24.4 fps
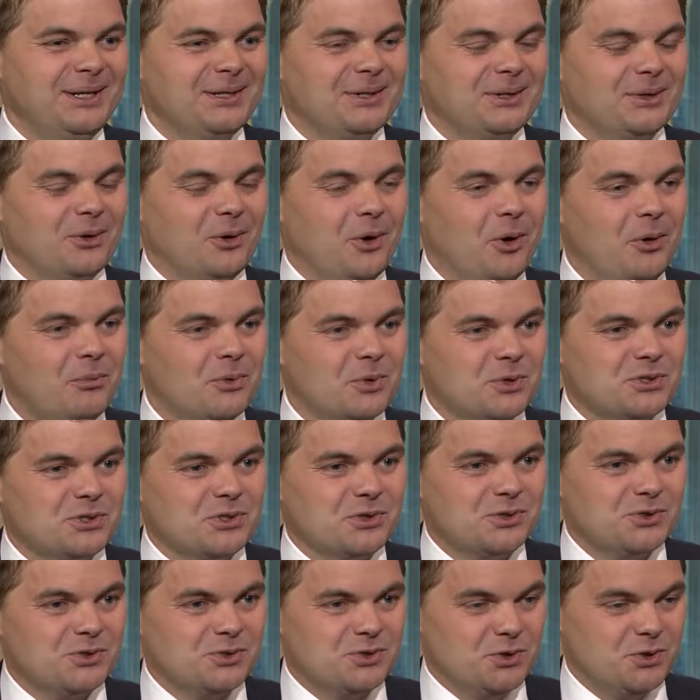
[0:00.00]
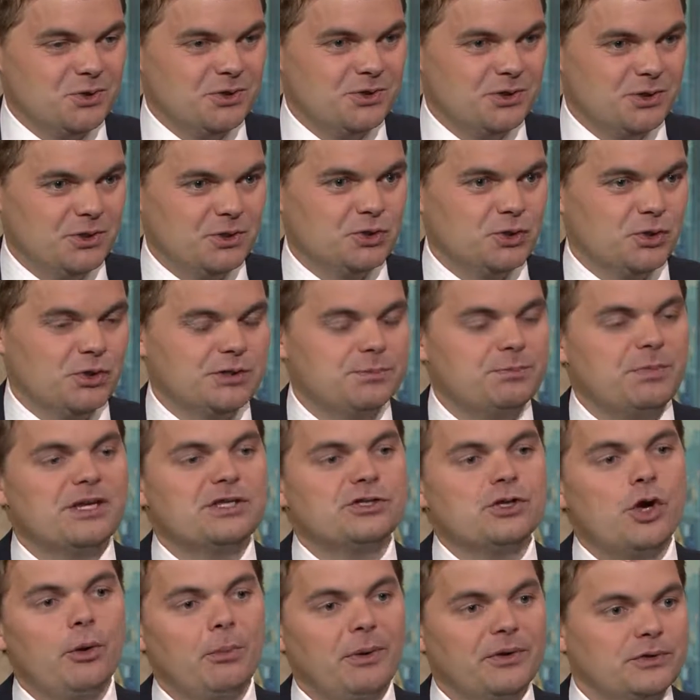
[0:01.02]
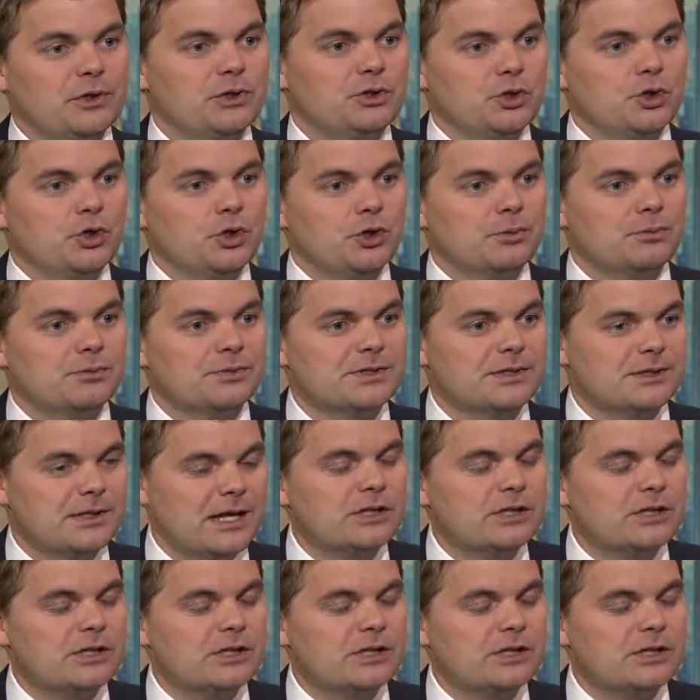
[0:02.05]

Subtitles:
your homeowner's insurance, but it's all about the terms.